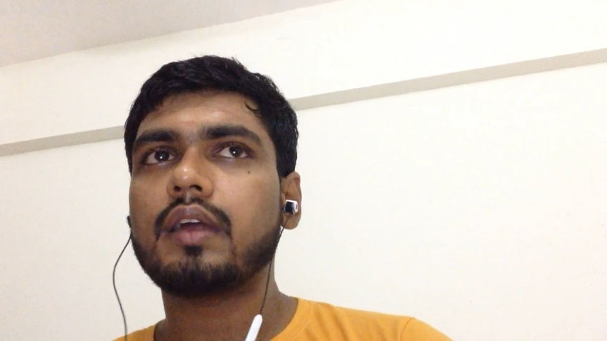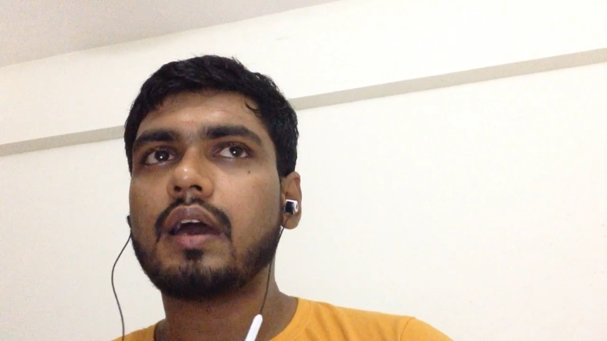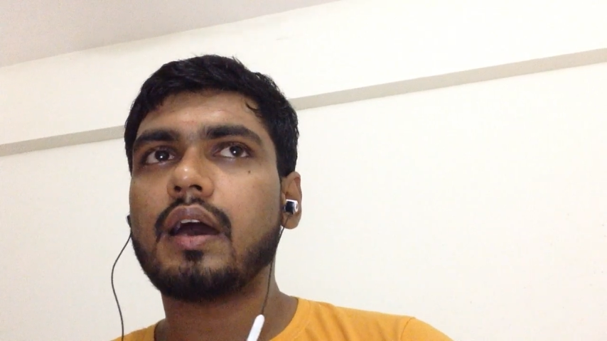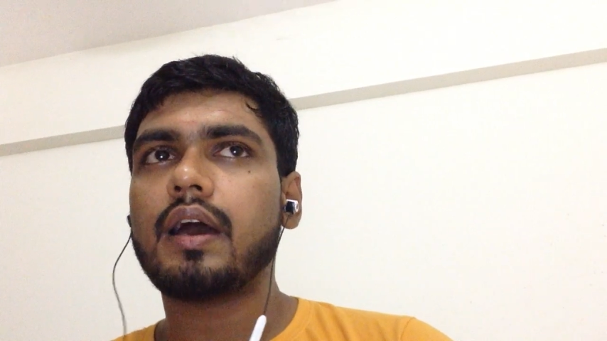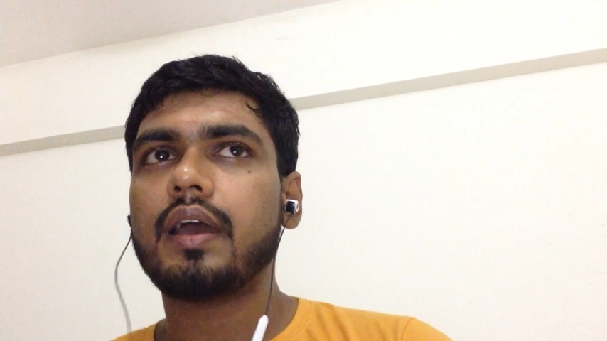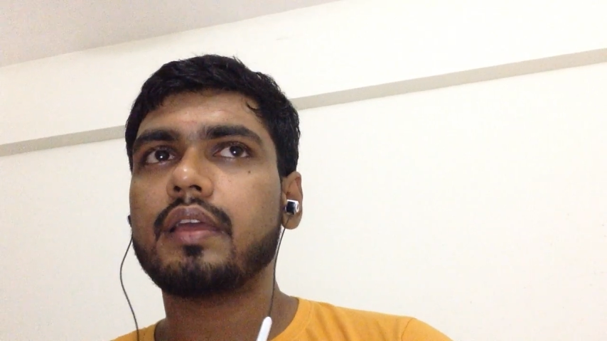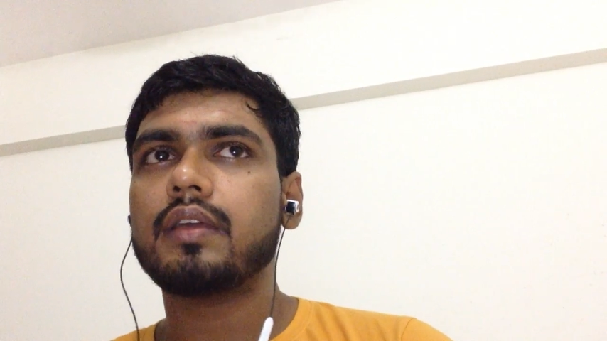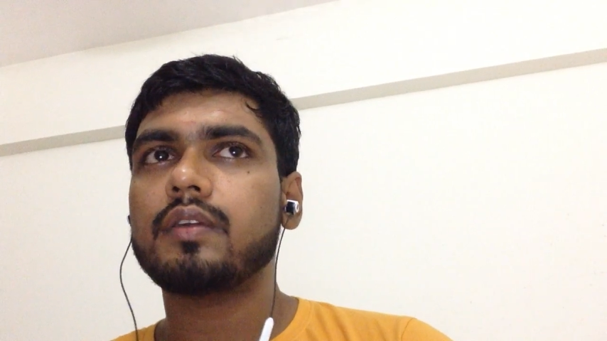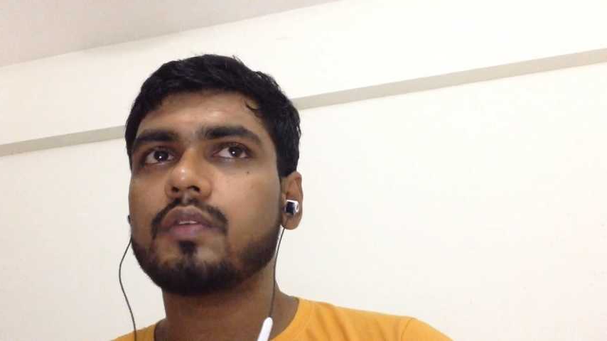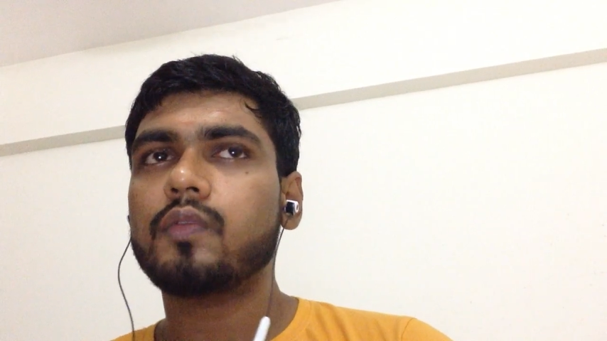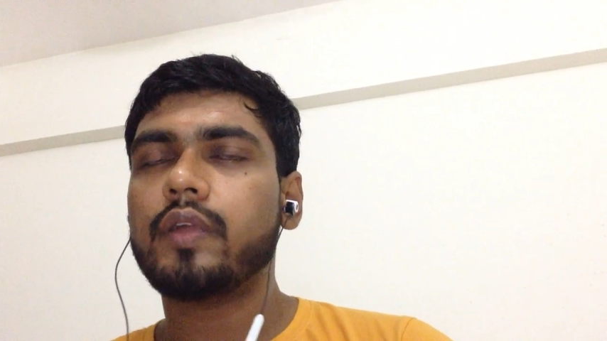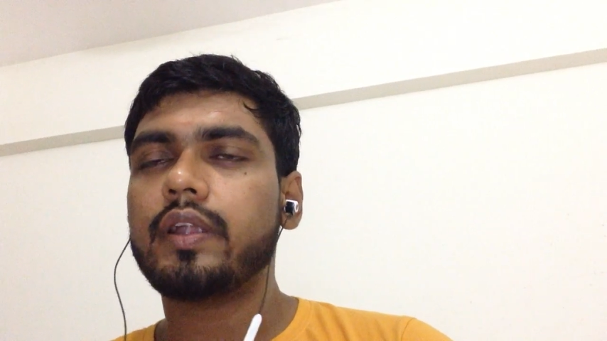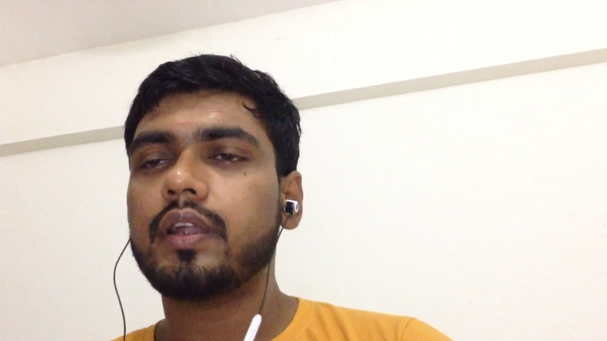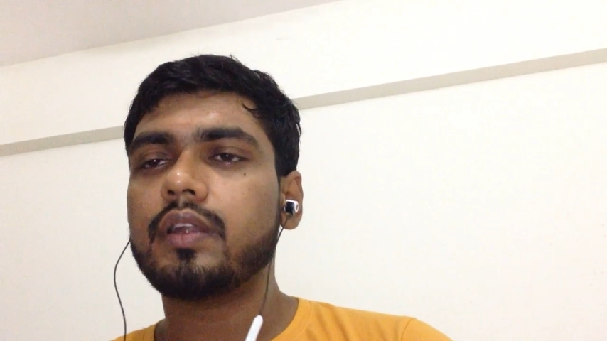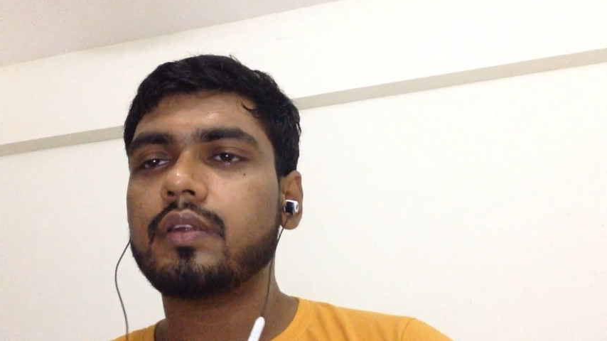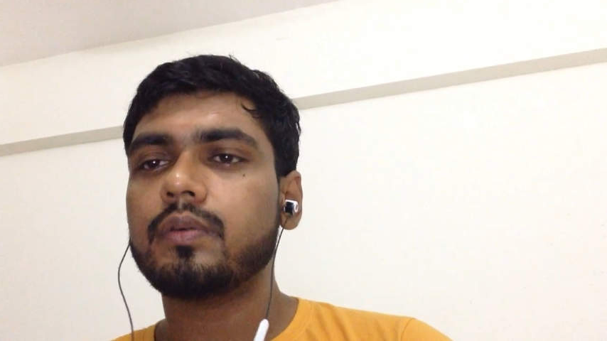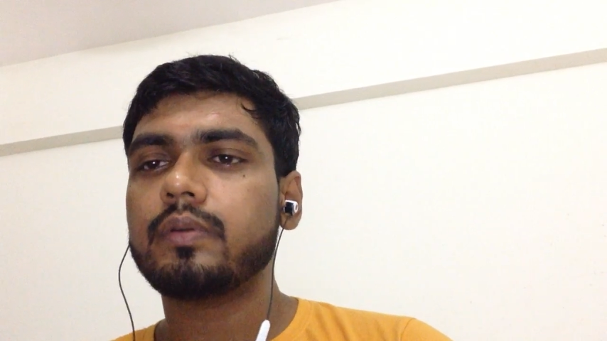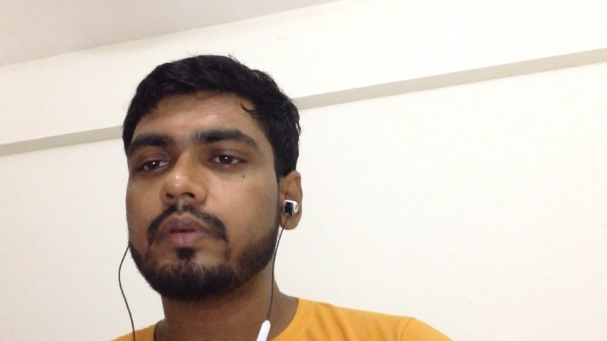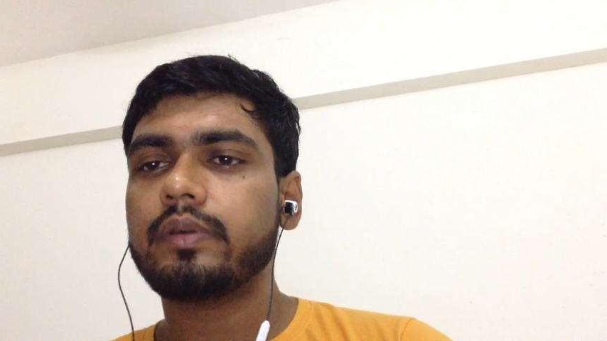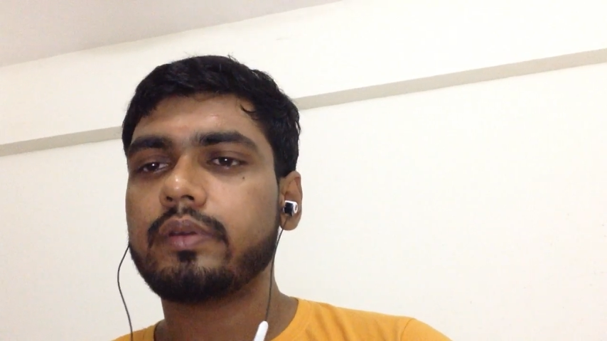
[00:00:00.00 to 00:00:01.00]
I
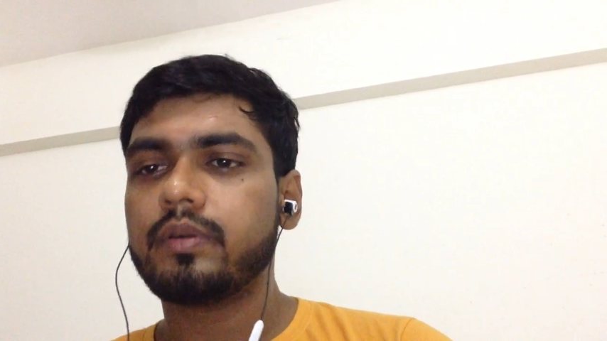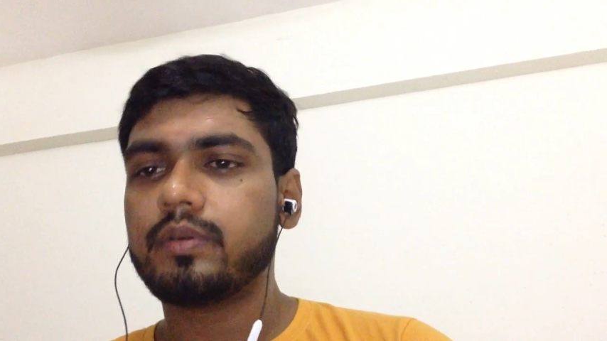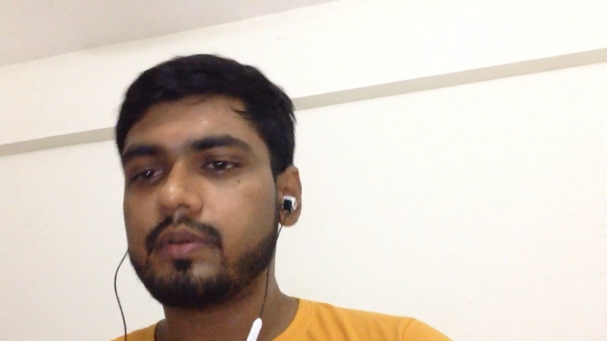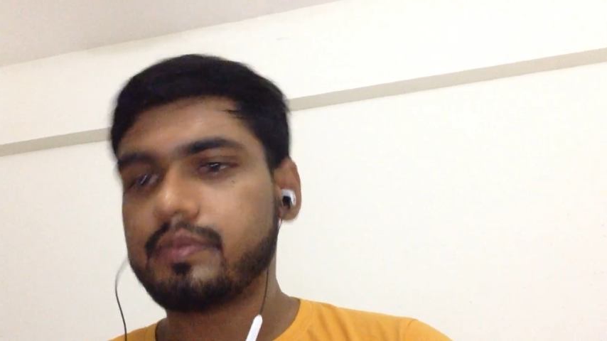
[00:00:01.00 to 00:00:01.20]
went to